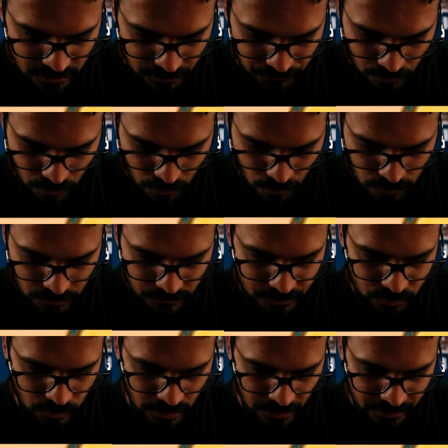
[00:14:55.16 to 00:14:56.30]
if you go all the way to
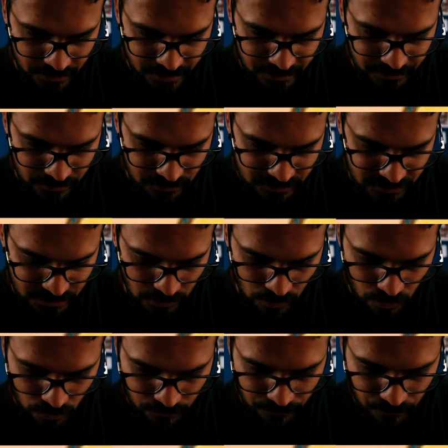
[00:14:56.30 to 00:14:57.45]
100, you'll see the
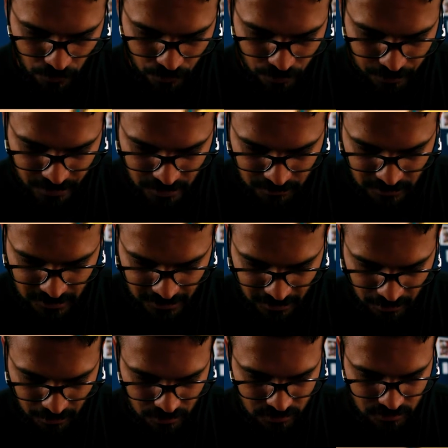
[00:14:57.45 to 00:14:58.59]
whole photo become like
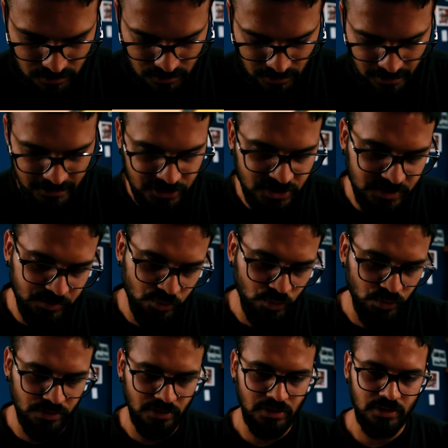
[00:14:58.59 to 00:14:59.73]
a
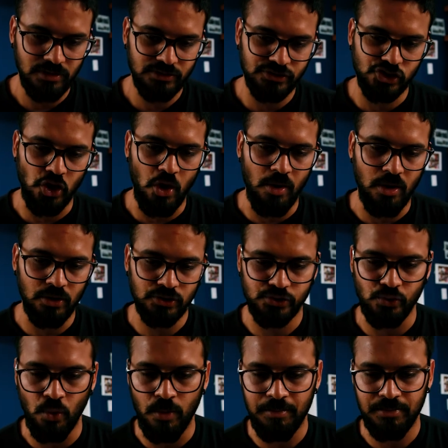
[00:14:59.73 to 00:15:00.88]
smooth
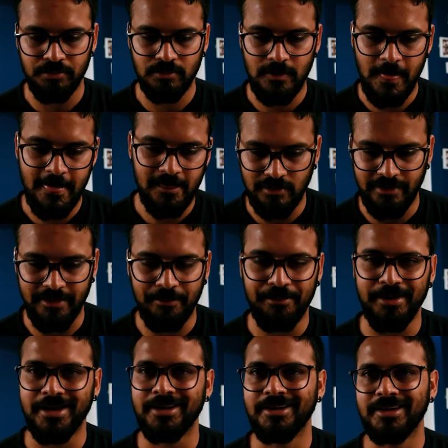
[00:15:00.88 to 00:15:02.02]
soap, like a
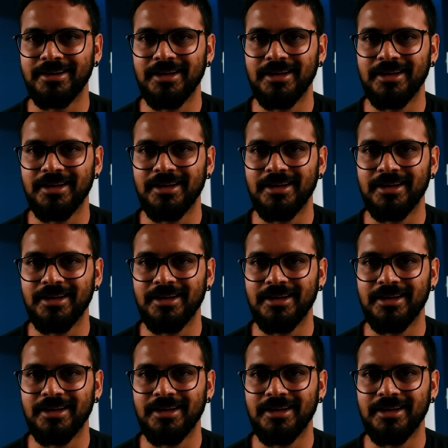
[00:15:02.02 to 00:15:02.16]
painting